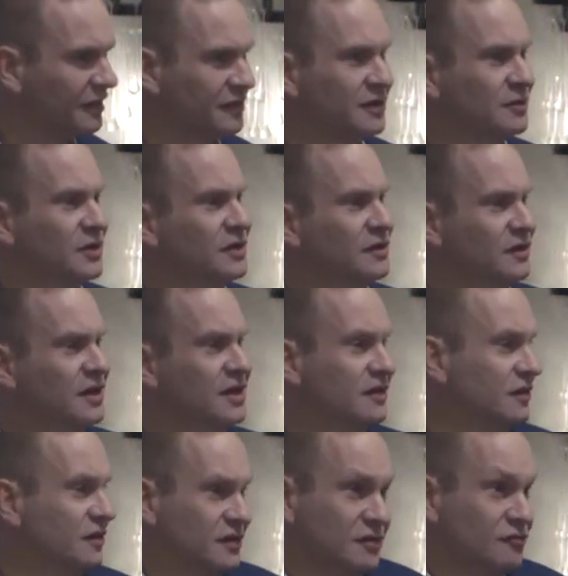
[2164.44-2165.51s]
actually what you see
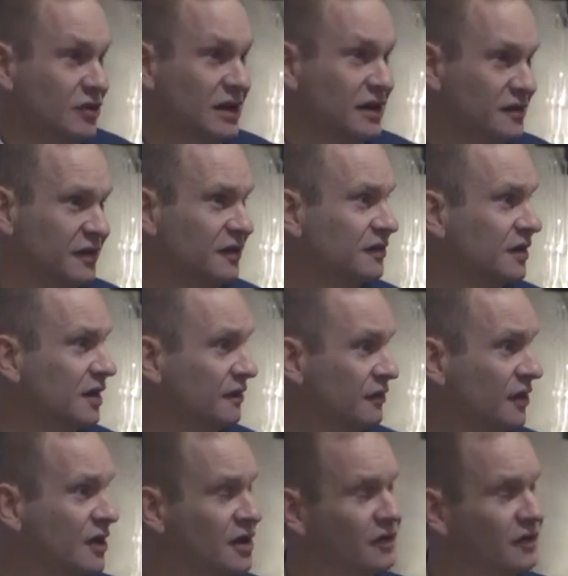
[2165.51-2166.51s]
is you see really interesting stuff.